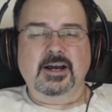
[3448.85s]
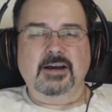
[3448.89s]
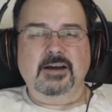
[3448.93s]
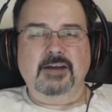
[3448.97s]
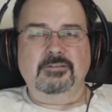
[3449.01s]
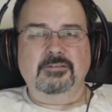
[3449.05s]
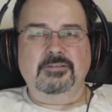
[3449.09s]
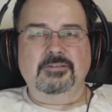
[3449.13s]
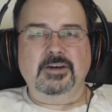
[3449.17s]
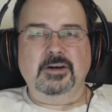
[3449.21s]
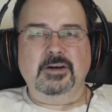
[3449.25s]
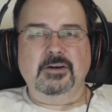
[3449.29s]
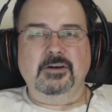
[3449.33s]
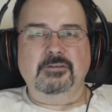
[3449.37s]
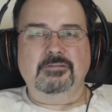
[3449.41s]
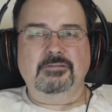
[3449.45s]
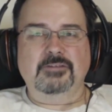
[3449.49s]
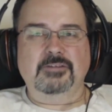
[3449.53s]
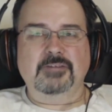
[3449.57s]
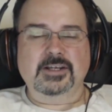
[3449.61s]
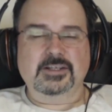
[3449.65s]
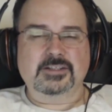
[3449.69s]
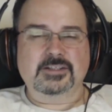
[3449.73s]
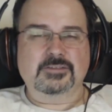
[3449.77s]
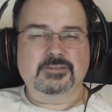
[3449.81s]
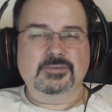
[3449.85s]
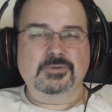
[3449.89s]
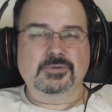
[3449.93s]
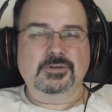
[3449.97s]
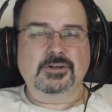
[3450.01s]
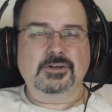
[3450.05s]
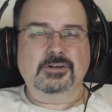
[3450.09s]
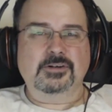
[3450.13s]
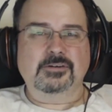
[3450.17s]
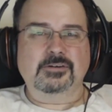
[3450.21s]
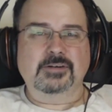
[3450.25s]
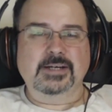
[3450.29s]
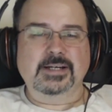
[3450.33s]
half-hour fast
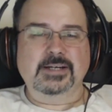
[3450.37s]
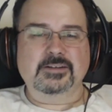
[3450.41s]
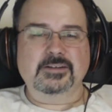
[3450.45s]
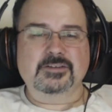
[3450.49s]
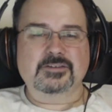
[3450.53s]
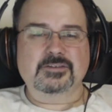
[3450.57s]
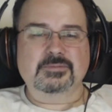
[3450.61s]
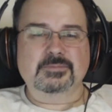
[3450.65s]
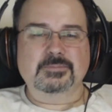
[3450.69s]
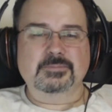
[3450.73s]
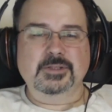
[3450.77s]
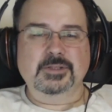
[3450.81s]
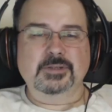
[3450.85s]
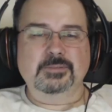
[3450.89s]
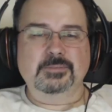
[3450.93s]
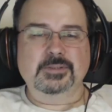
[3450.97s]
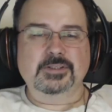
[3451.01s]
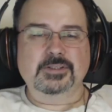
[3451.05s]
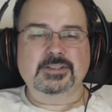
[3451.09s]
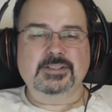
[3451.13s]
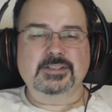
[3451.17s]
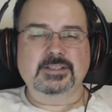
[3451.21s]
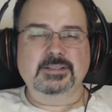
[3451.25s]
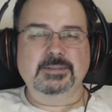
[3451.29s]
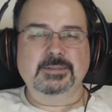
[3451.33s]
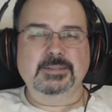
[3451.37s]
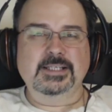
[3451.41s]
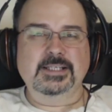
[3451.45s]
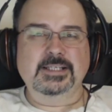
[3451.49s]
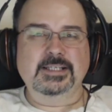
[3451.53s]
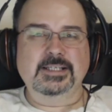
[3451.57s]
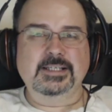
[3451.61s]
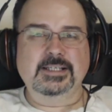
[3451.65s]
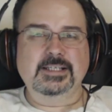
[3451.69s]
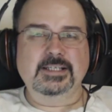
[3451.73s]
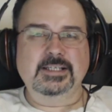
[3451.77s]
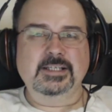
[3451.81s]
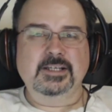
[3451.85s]
walk around Melbourne
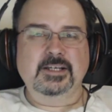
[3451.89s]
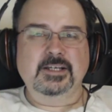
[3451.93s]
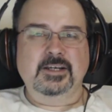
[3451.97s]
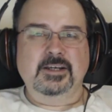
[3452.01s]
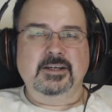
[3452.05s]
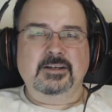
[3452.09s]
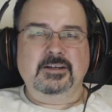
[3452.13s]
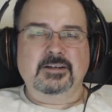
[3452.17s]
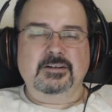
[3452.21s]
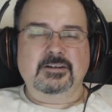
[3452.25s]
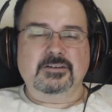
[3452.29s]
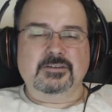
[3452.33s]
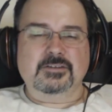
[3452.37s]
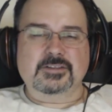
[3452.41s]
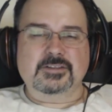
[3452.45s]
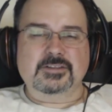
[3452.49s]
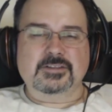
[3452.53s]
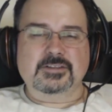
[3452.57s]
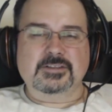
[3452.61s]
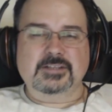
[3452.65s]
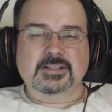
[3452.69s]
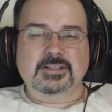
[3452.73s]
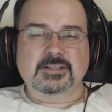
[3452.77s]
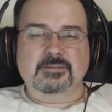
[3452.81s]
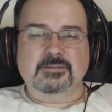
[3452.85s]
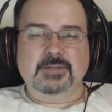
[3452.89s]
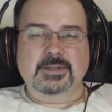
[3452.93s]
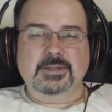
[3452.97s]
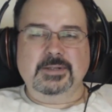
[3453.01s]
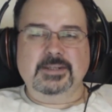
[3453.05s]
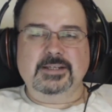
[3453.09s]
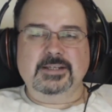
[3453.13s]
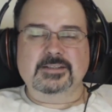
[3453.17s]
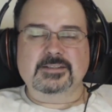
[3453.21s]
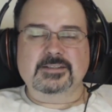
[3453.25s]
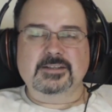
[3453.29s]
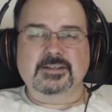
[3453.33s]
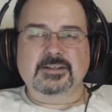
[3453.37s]
CBD, across to South
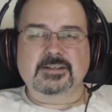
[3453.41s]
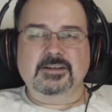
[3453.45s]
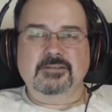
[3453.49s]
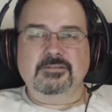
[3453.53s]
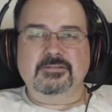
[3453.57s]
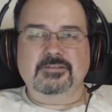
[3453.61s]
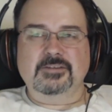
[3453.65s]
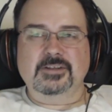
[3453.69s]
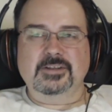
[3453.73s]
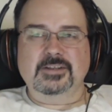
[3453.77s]
Bank and stuff.